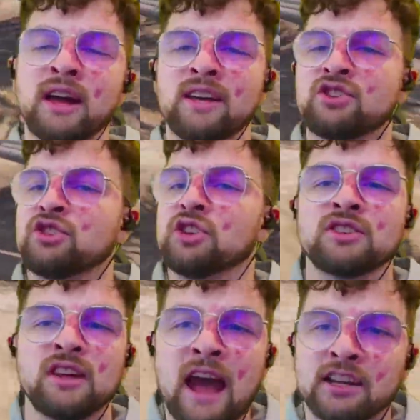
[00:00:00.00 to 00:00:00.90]
is
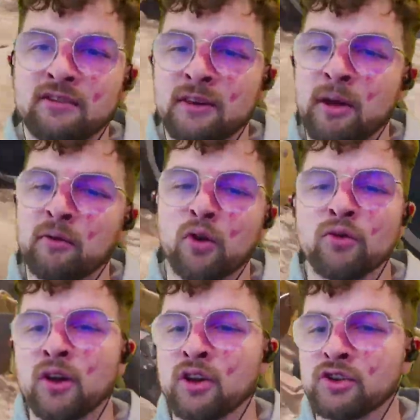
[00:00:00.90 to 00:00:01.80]
just activate my
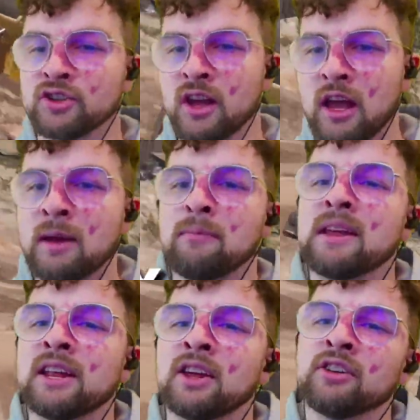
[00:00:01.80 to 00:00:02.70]
roadrunners,
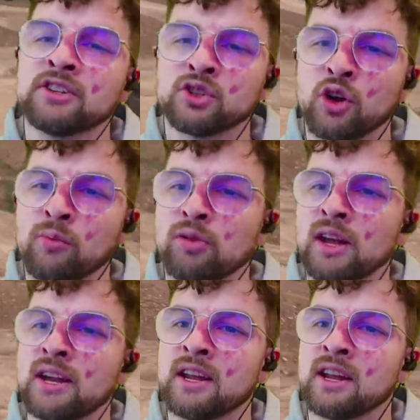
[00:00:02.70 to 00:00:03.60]
immediately start
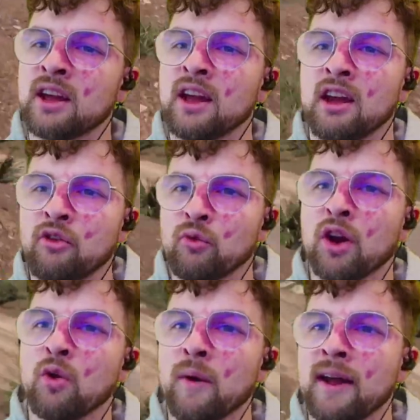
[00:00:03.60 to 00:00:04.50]
plating, and run
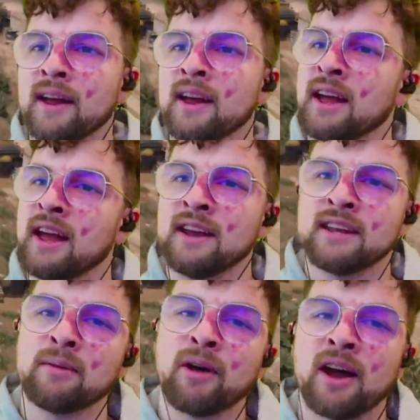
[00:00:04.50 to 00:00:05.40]
away and
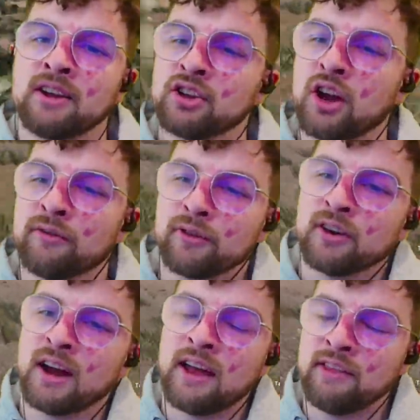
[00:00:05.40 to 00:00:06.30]
get behind cover,
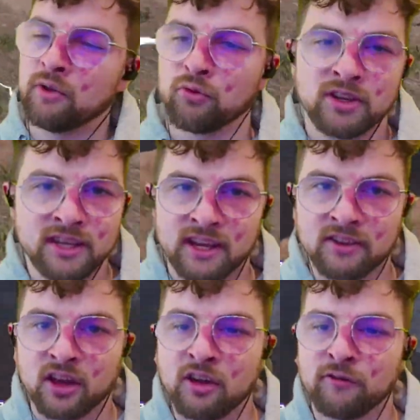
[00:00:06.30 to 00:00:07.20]
and then retake the
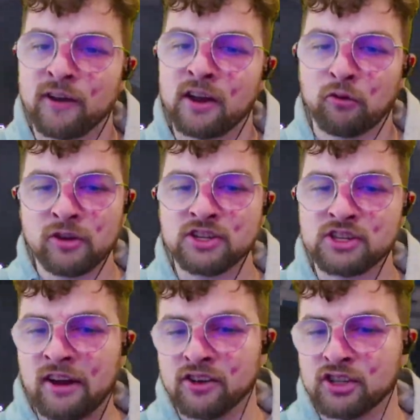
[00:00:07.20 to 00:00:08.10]
gunfight,
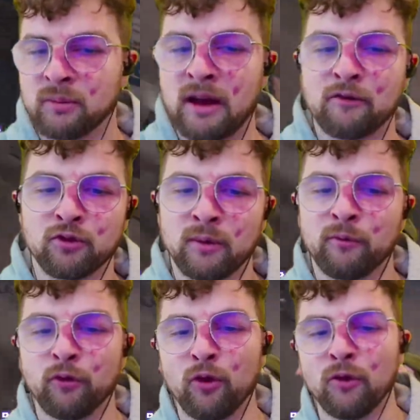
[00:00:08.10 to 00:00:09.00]
re-challenge them after I'm
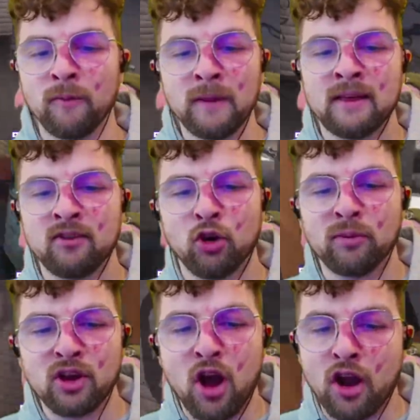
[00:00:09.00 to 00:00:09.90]
full. They'll be
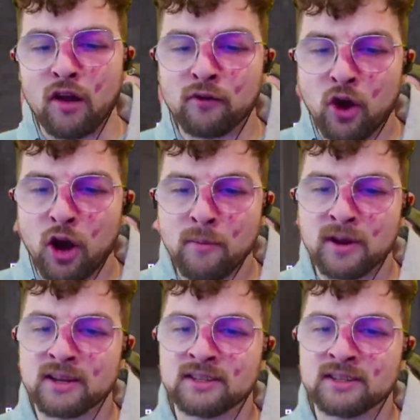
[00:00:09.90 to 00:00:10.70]
caught off guard because